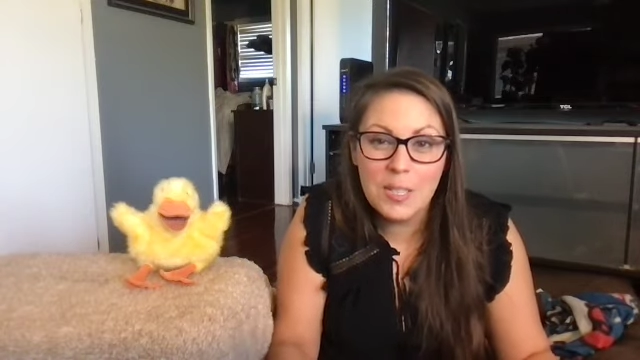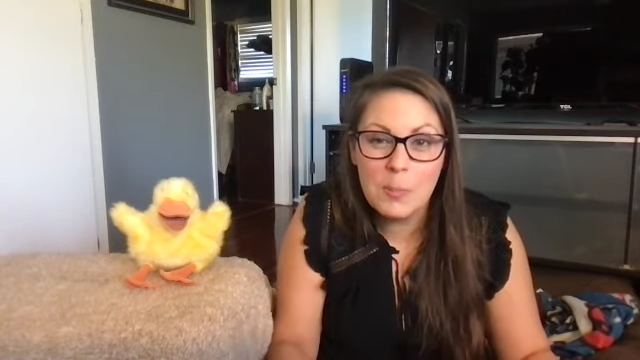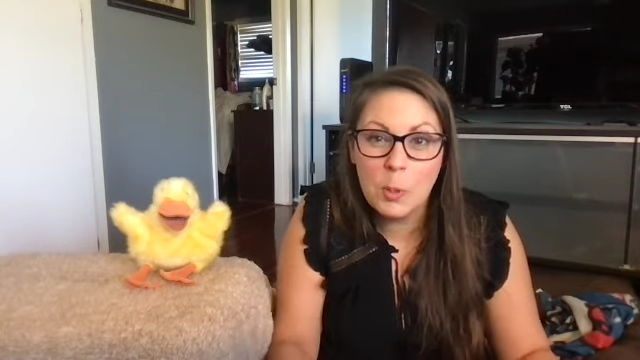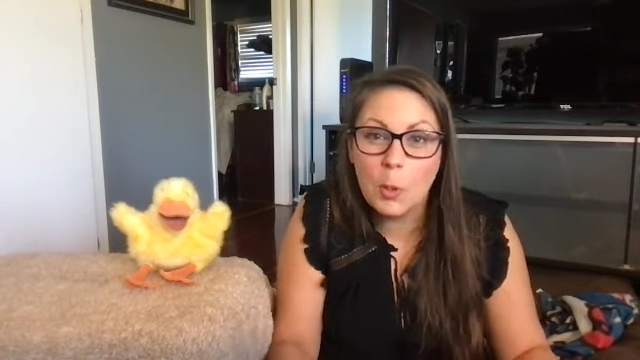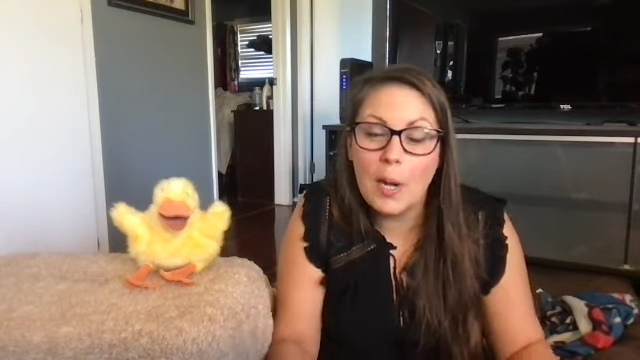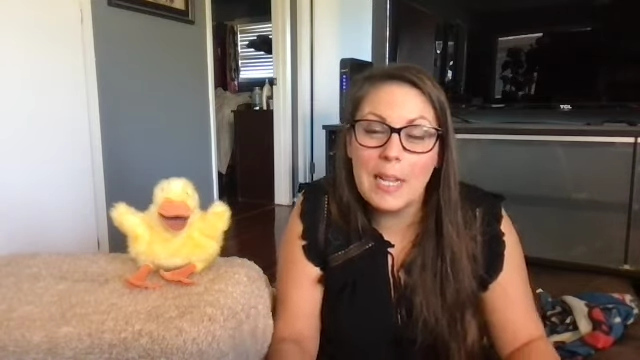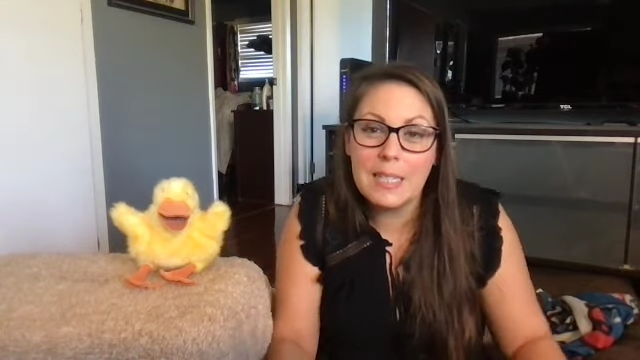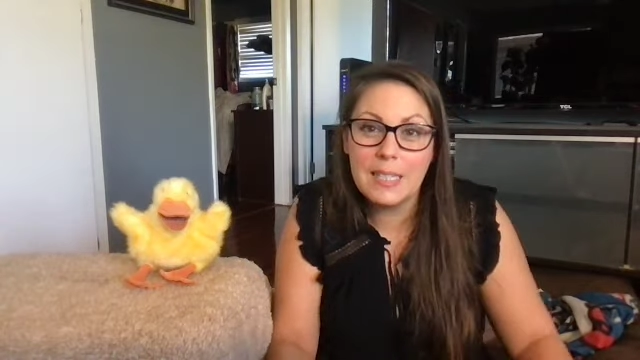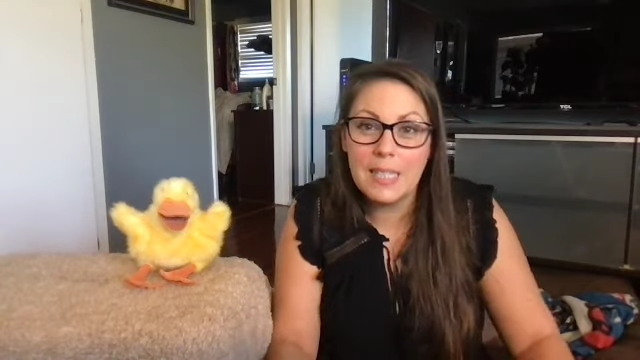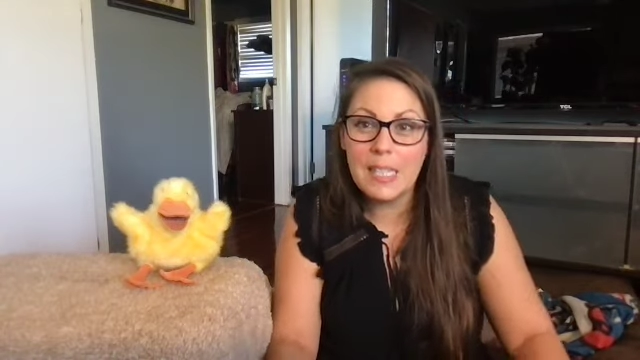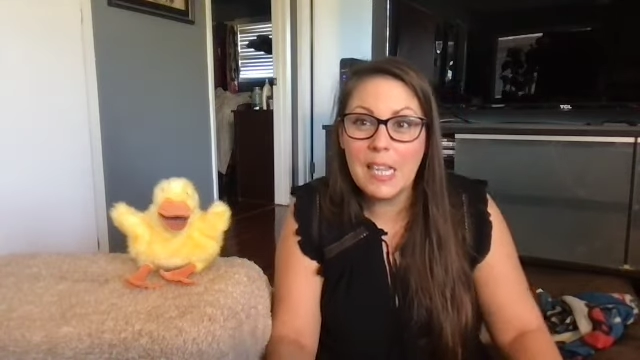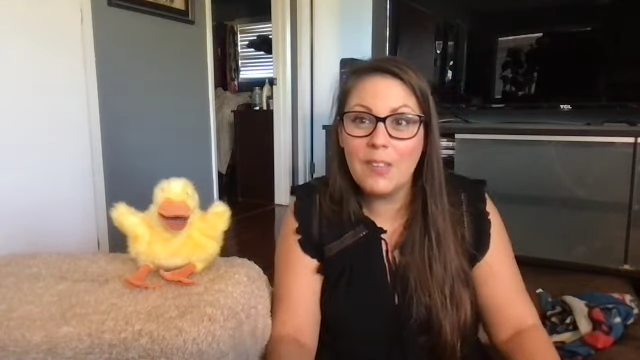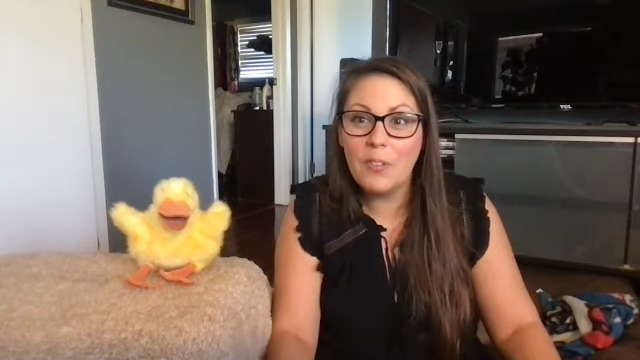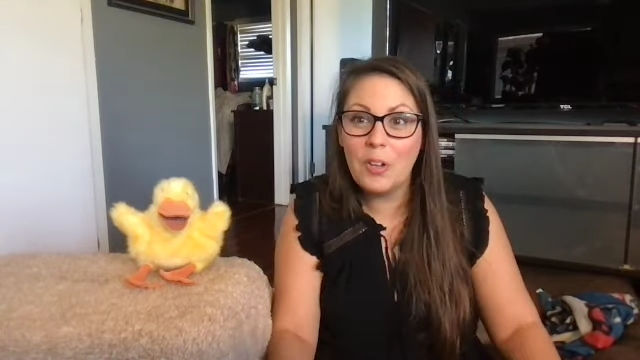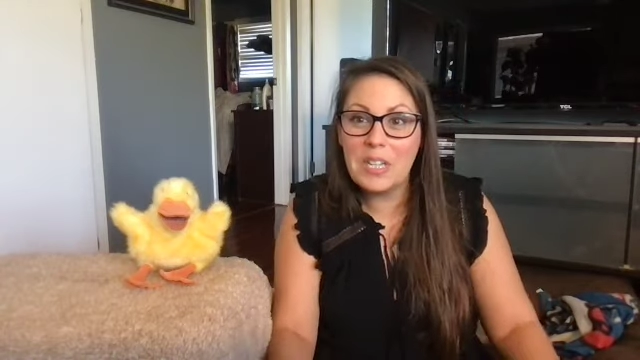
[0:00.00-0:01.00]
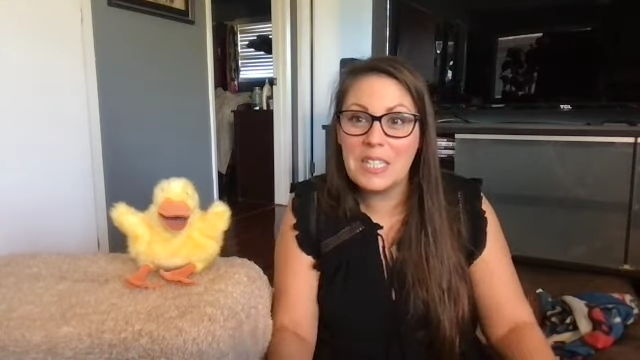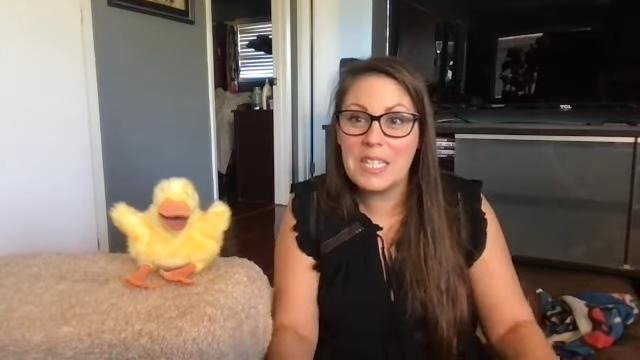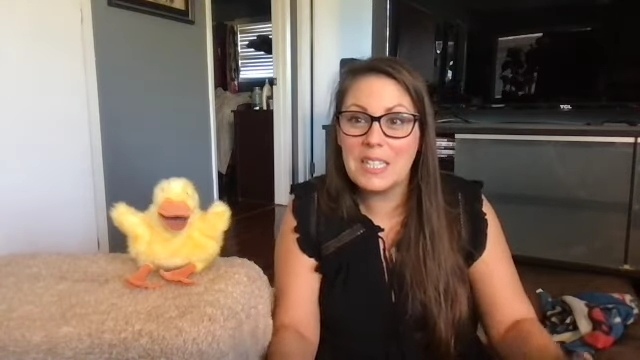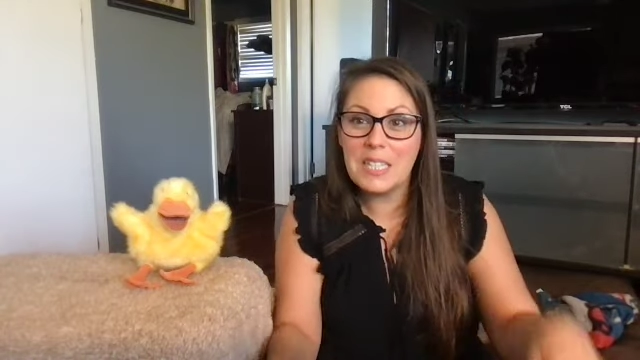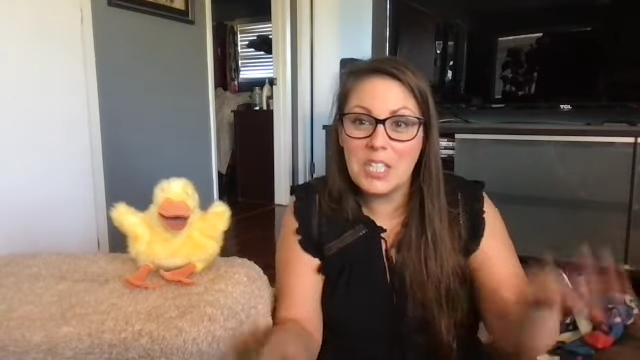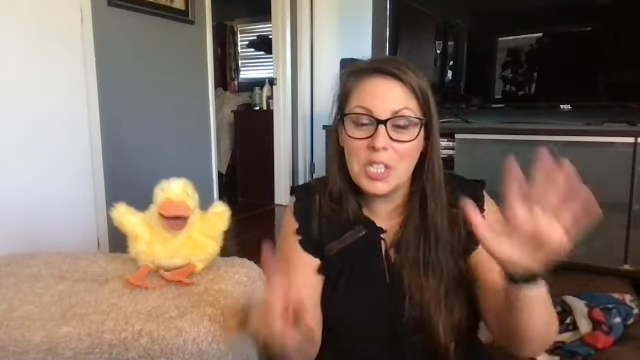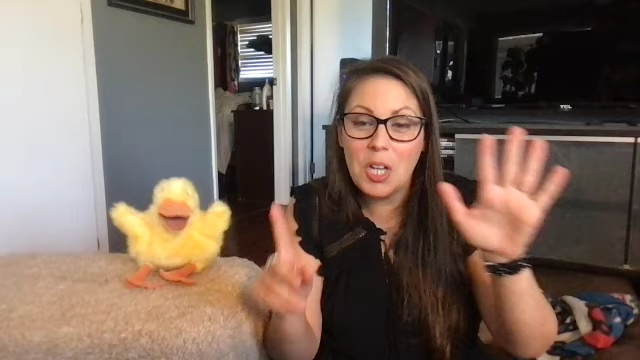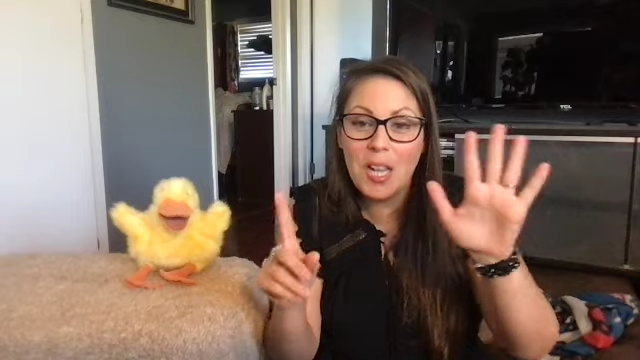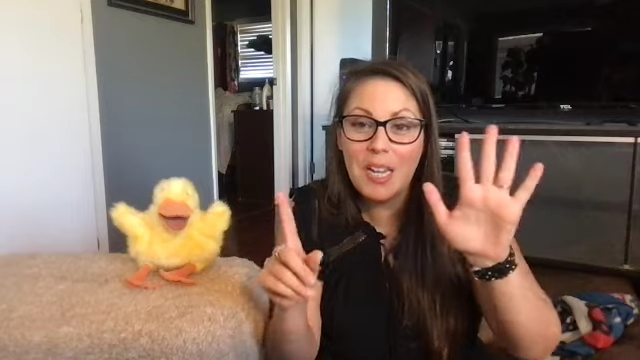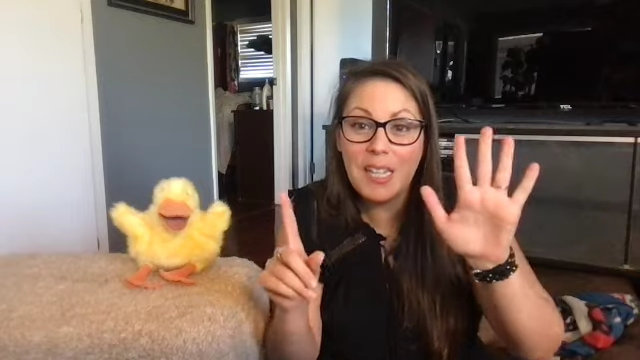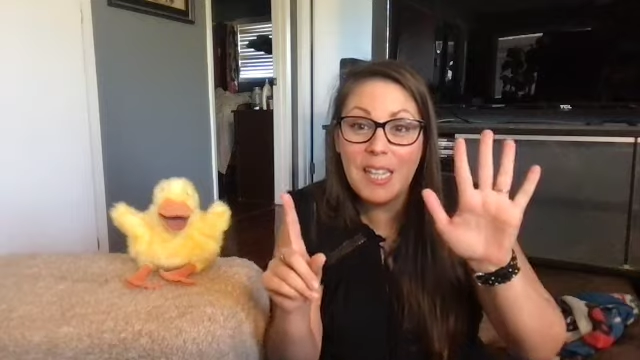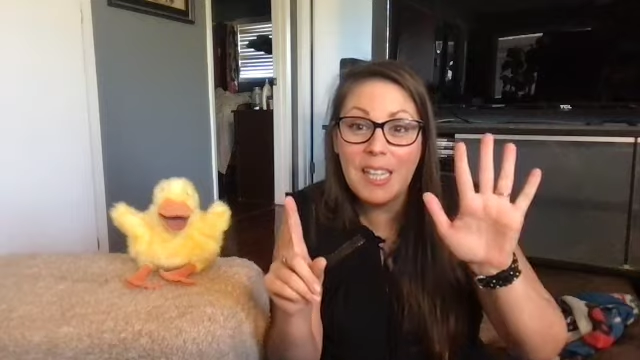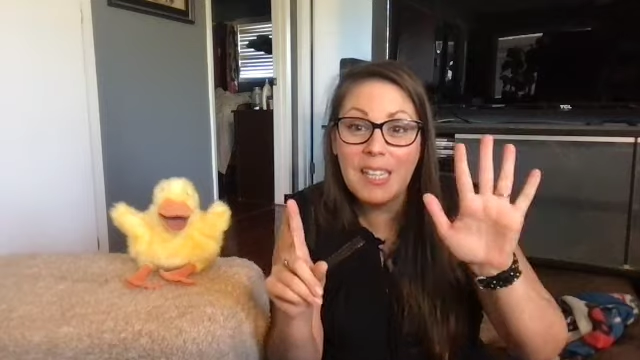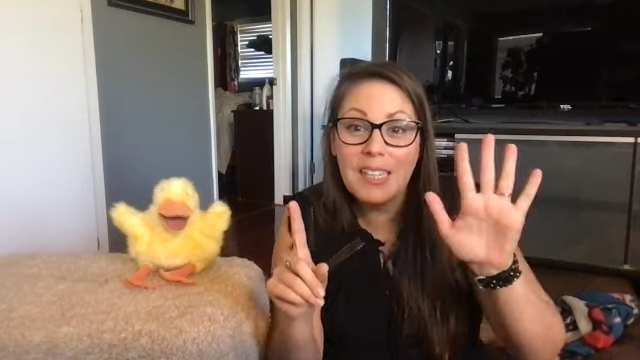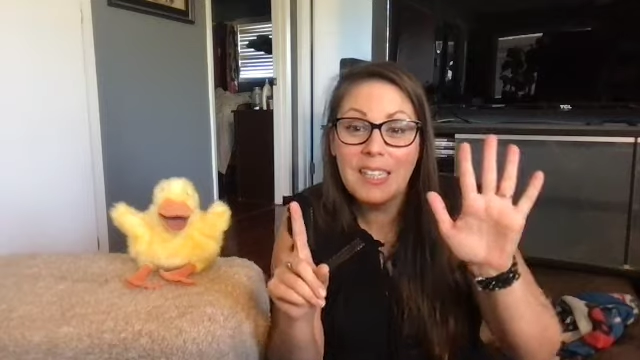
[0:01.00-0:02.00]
some great singing voices. Let's try it again.